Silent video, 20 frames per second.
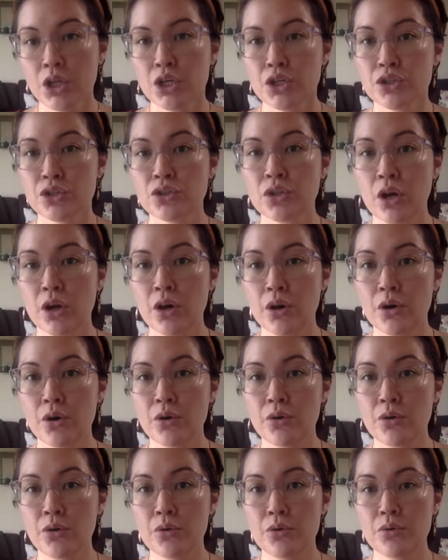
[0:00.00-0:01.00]

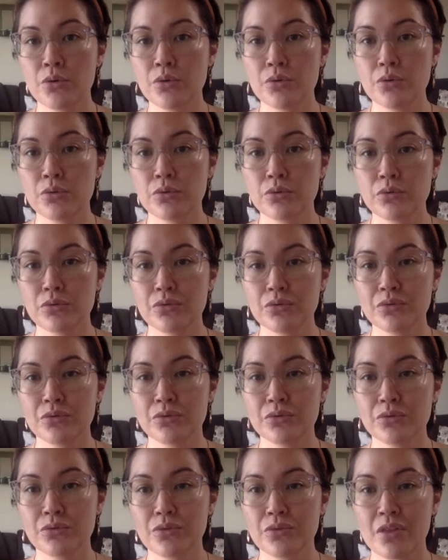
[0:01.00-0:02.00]
So
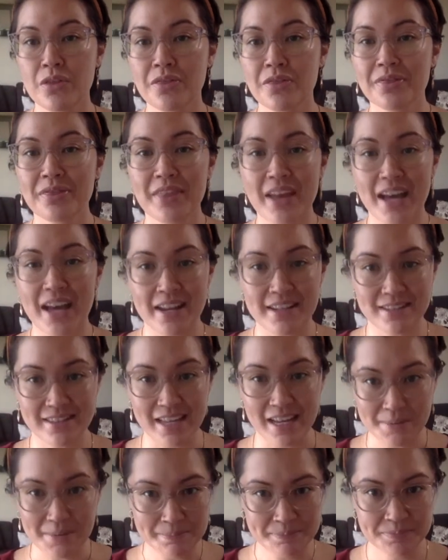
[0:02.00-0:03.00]
that
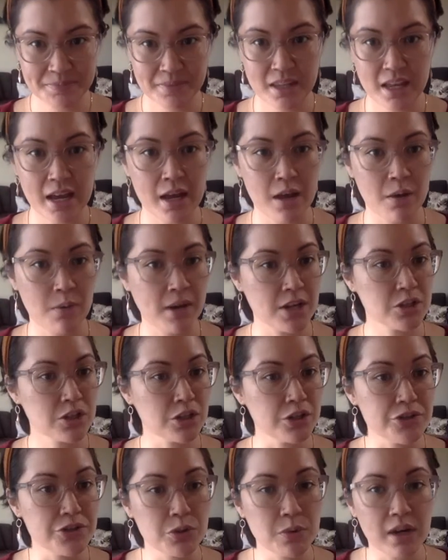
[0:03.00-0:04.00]
said, I want to
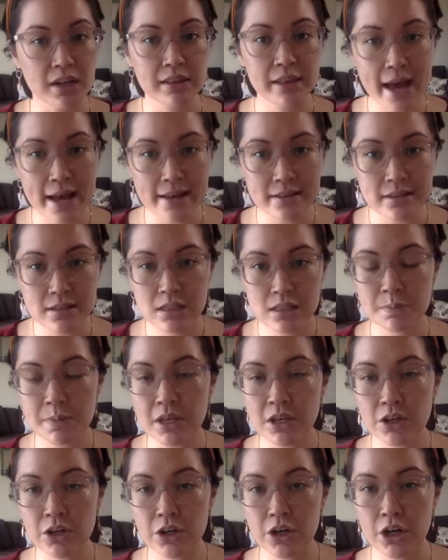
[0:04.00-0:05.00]
turn to our last
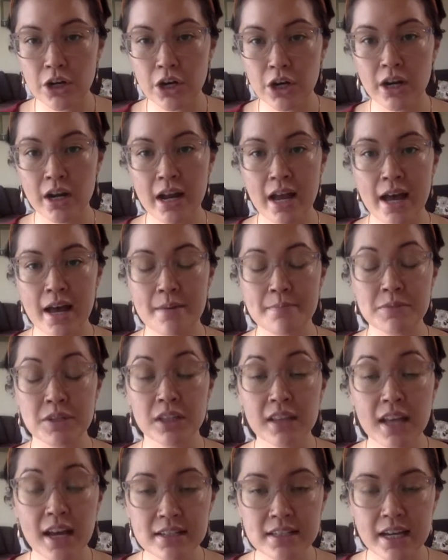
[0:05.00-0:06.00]
speaker,
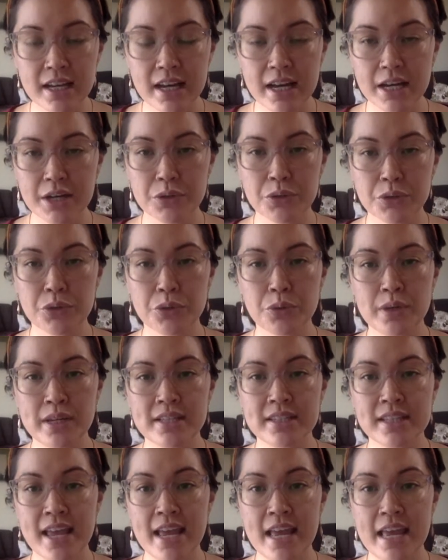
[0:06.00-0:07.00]
Yolanda, who
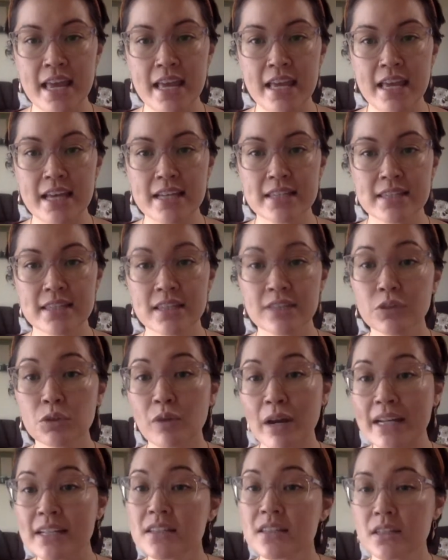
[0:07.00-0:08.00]
is a civil
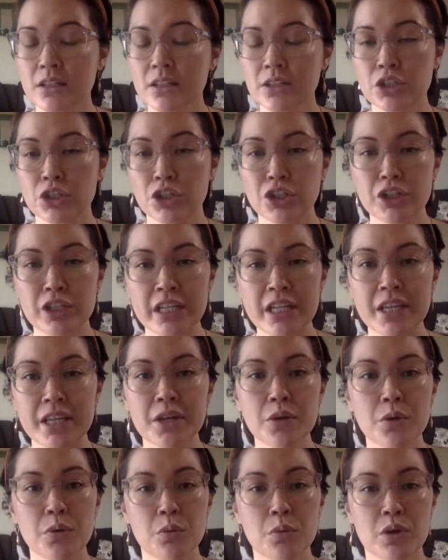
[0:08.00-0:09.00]
rights
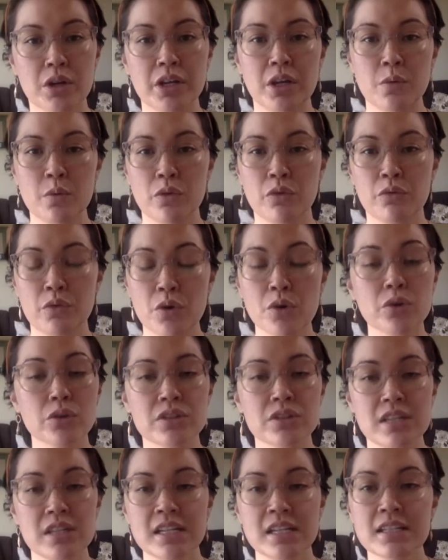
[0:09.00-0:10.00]
attorney working with
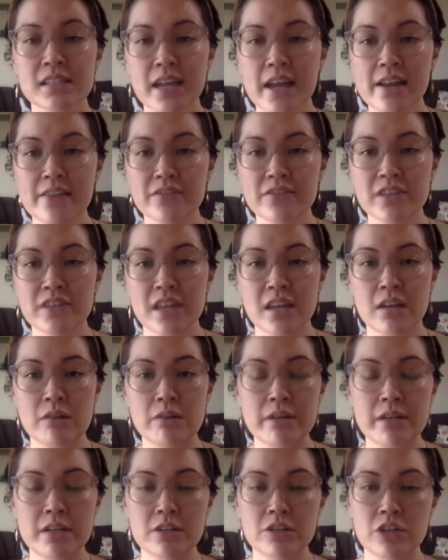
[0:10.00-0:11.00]
folks inside of Santa
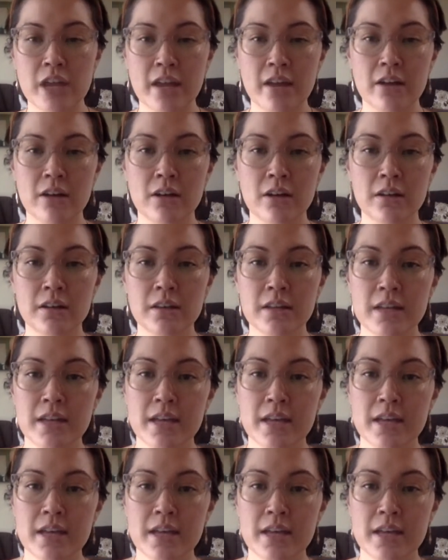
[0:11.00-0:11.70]
Rita Jail,